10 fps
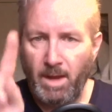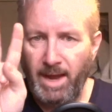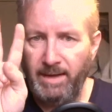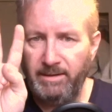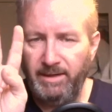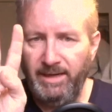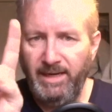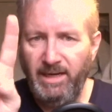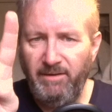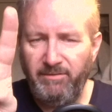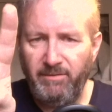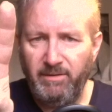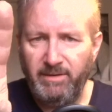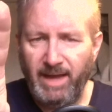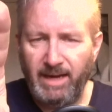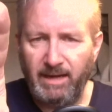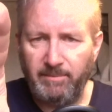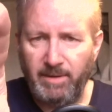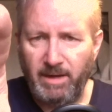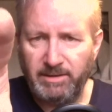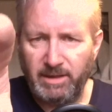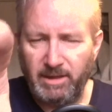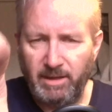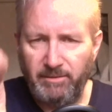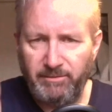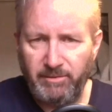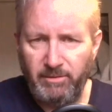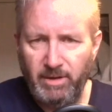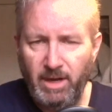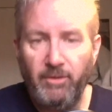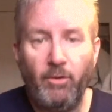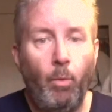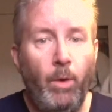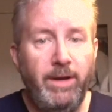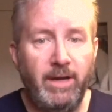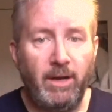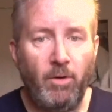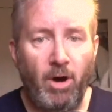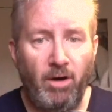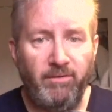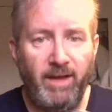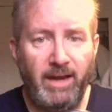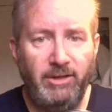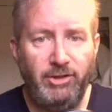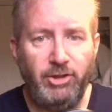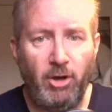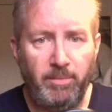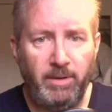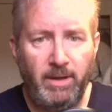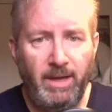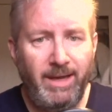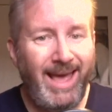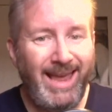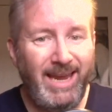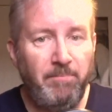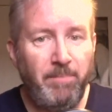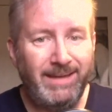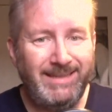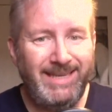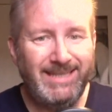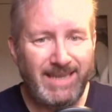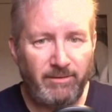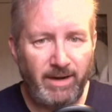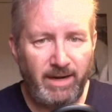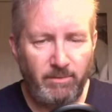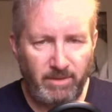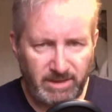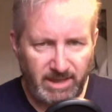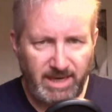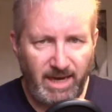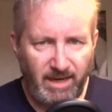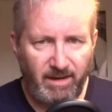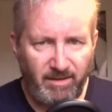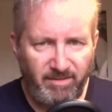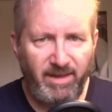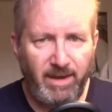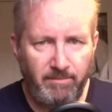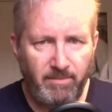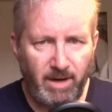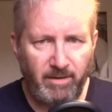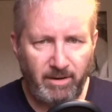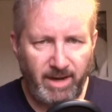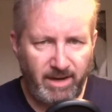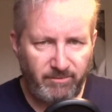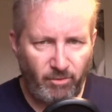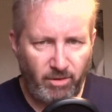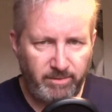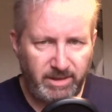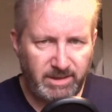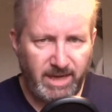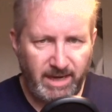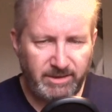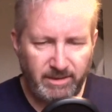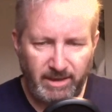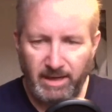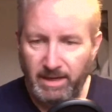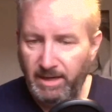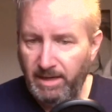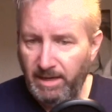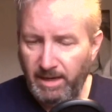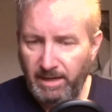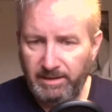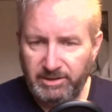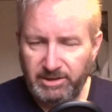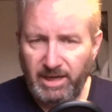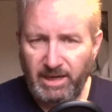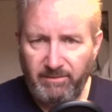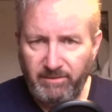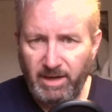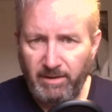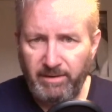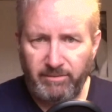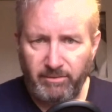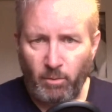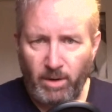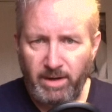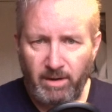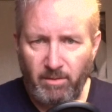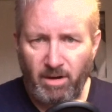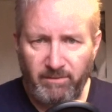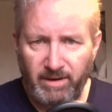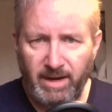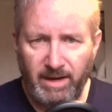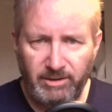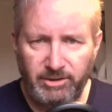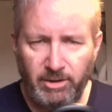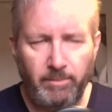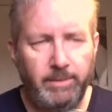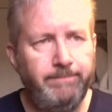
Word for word: and leave the handlebars and go through the window of a shop, a patisserie. There's a cake theme going on here. Roy with his cakes earlier, uh, Steve going through the window of a cake shop.